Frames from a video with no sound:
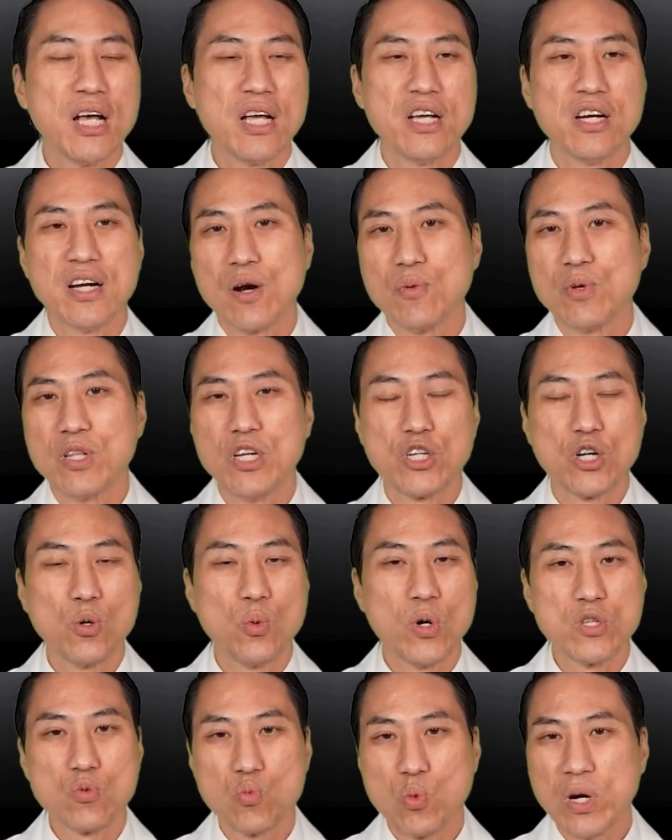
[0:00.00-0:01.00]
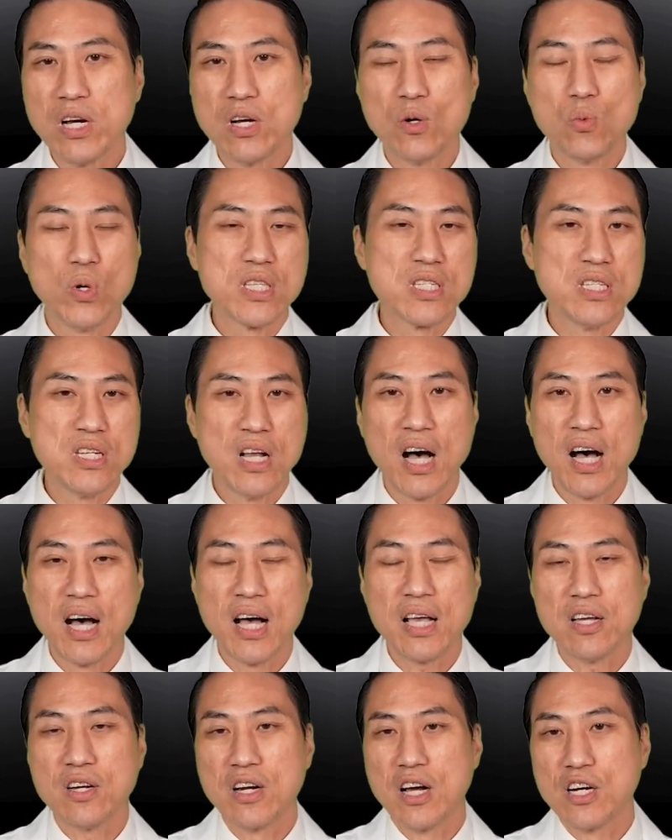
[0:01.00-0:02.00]
You're not really sure what's real, what's
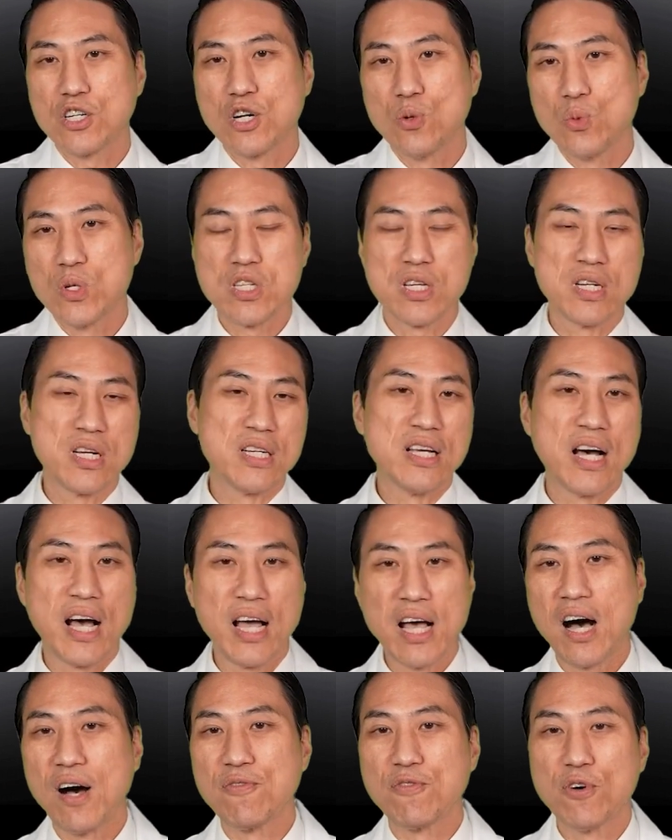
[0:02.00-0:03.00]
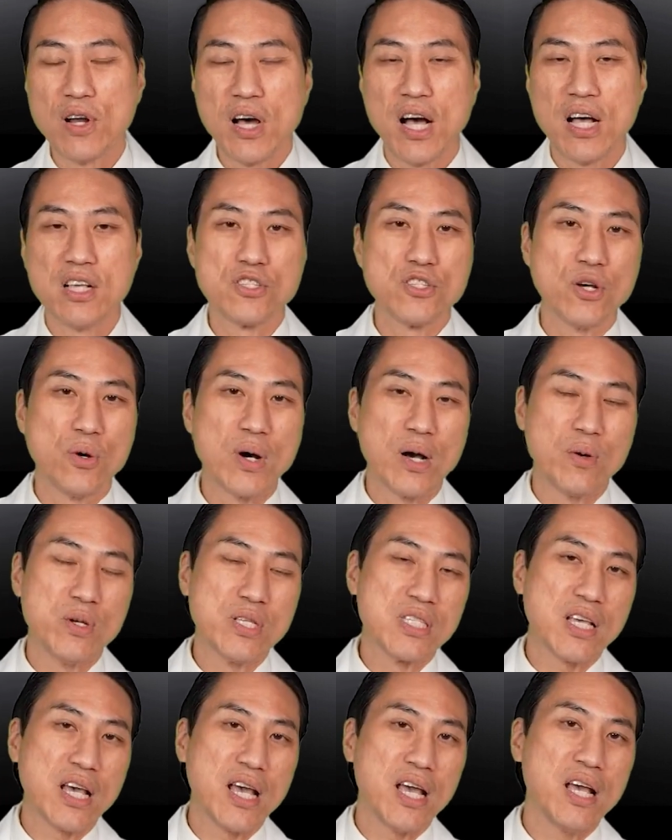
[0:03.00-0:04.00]
not. You're not sure what's gonna die off or not. So I
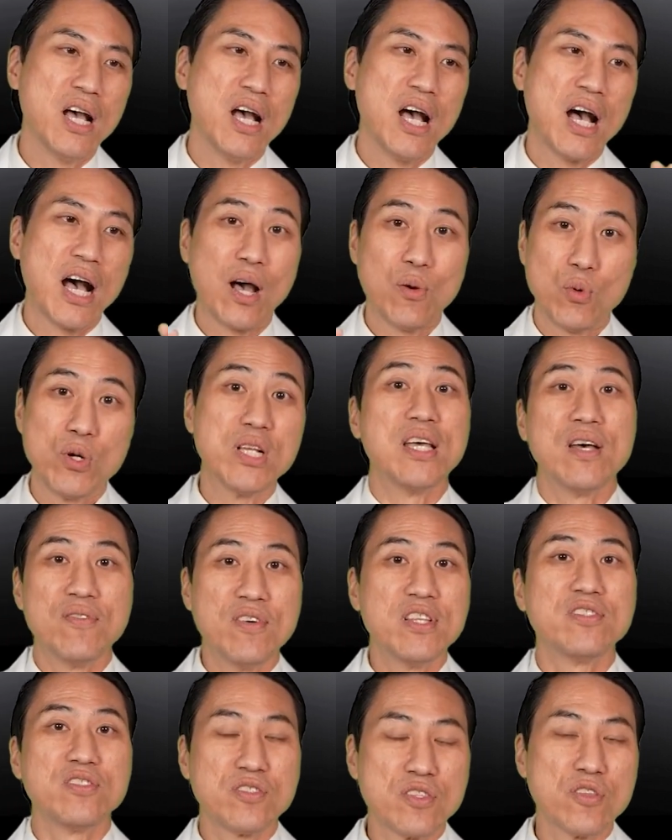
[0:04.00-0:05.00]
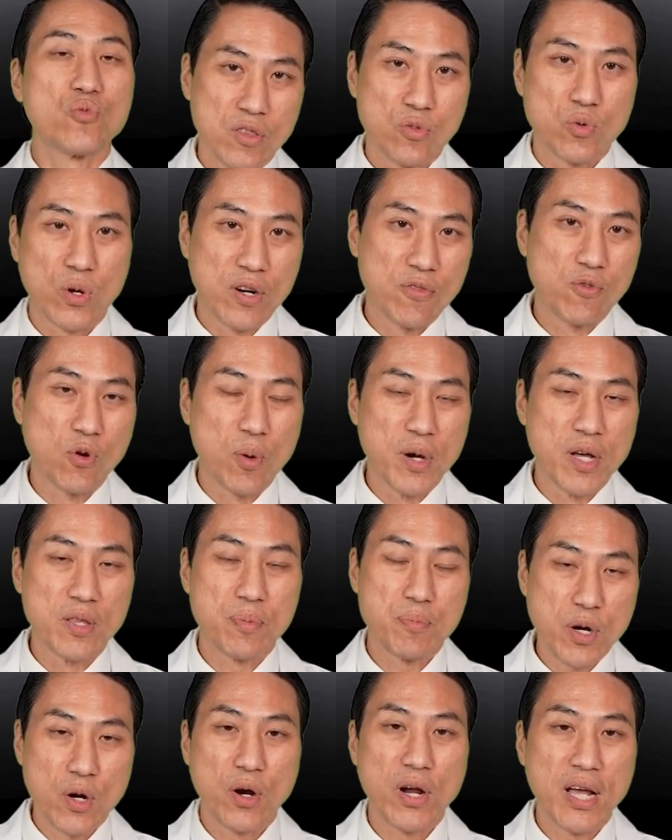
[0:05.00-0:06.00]
would say I would give it the 3 to 4
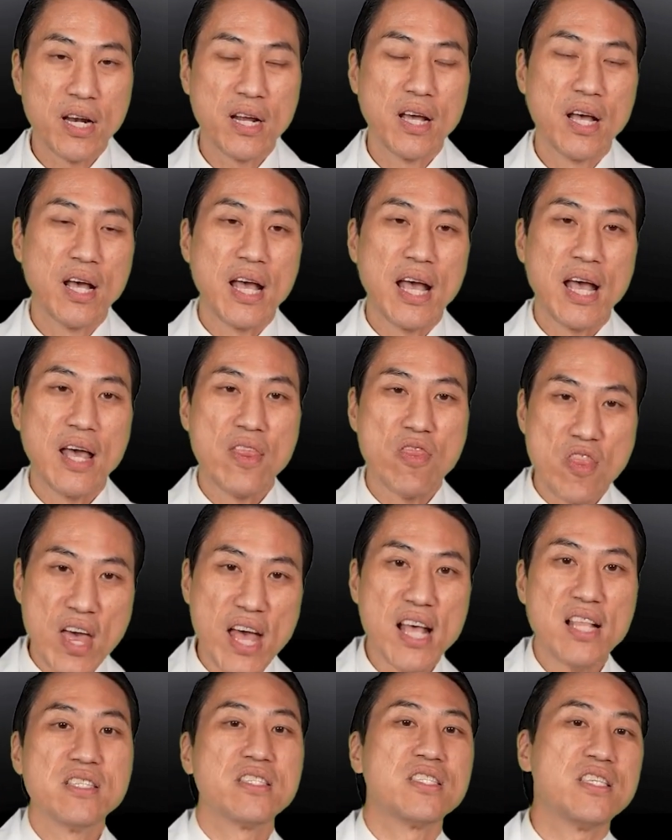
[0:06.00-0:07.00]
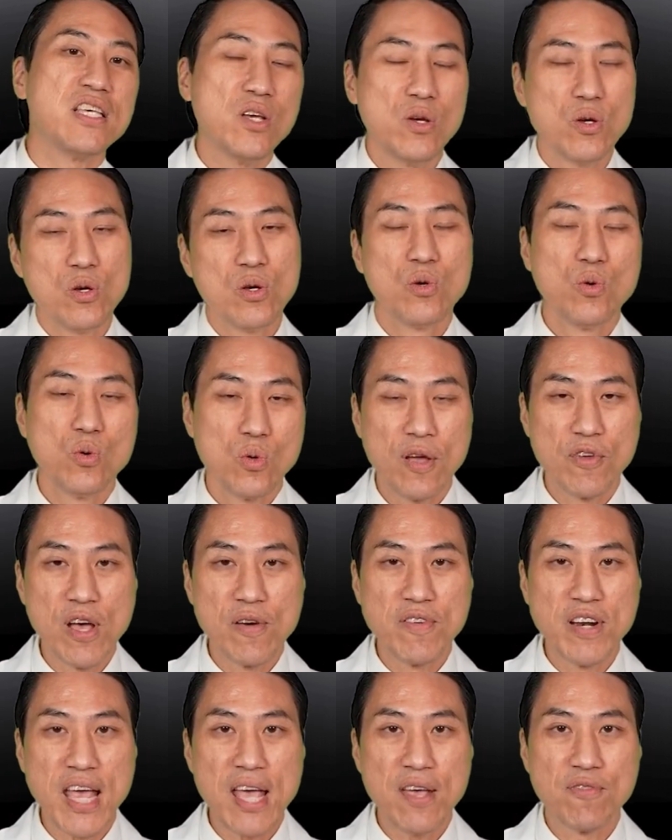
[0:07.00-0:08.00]
month period and then see if you
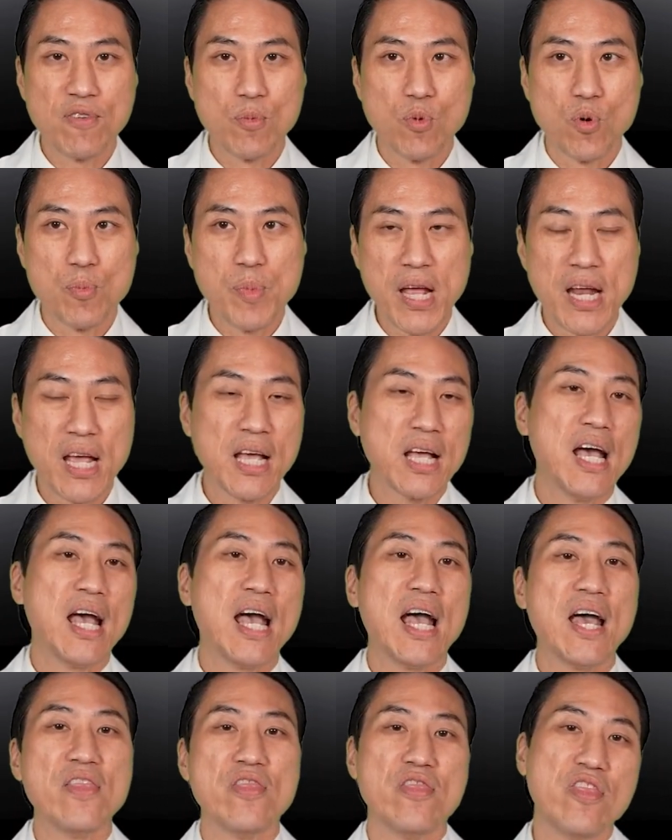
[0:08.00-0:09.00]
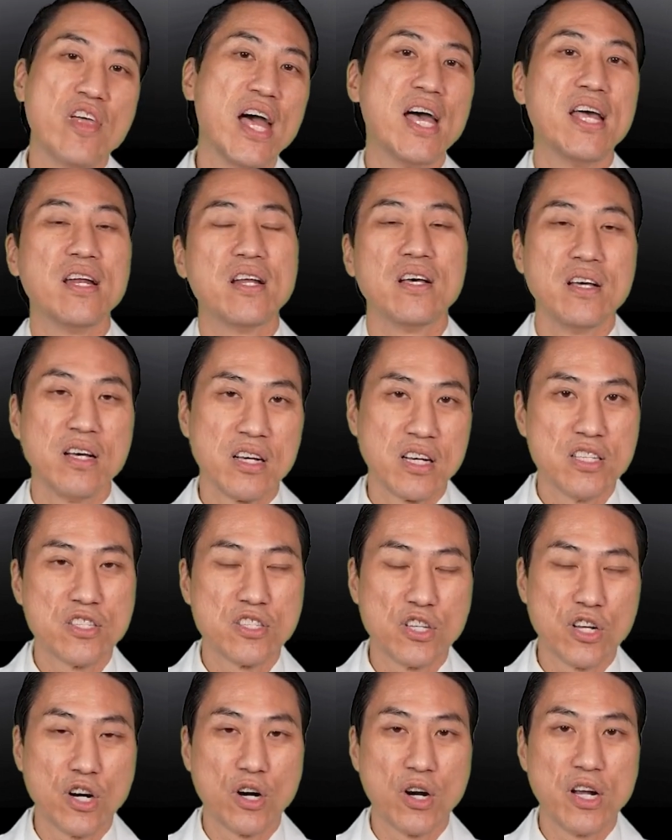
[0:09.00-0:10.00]
have any AFib remaining, and then
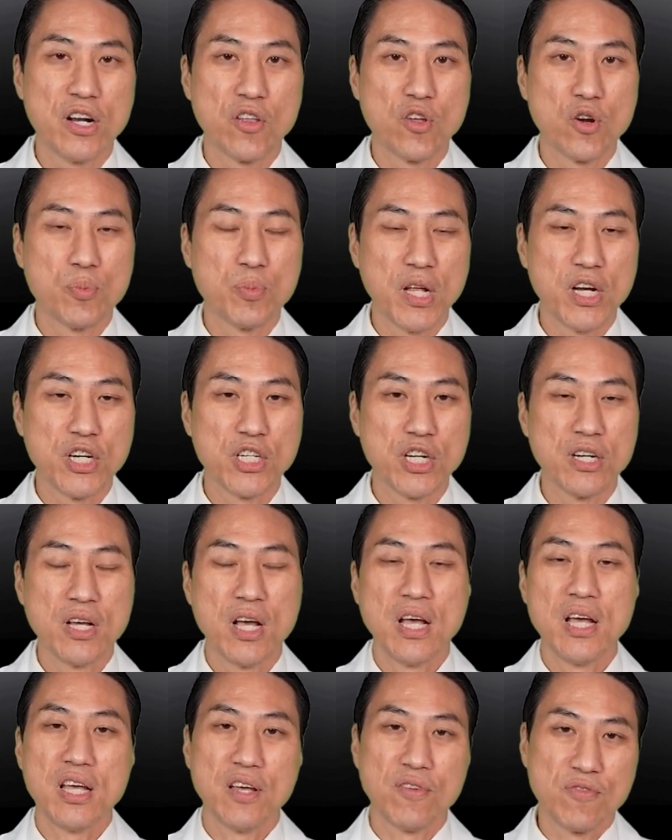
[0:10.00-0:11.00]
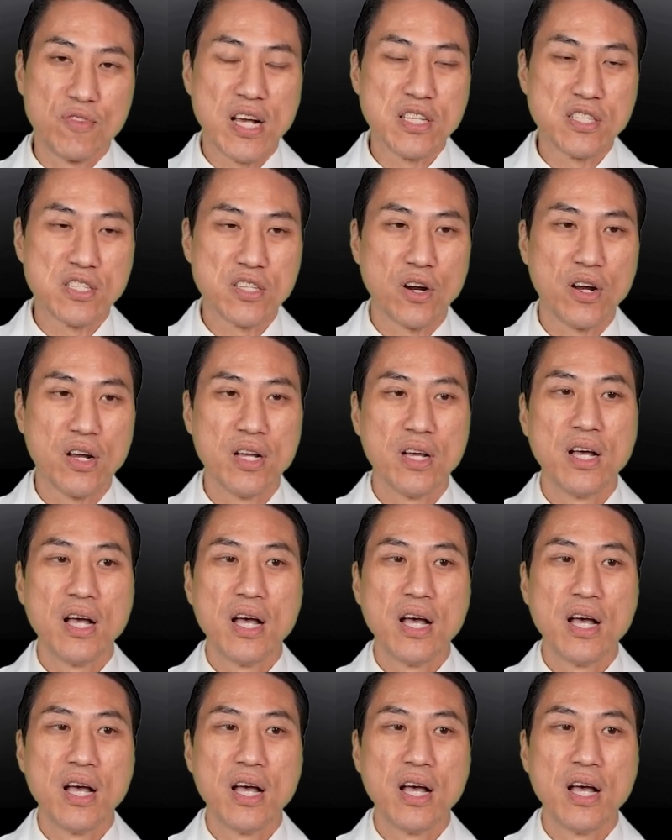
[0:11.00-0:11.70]
consider another ablation if necessary.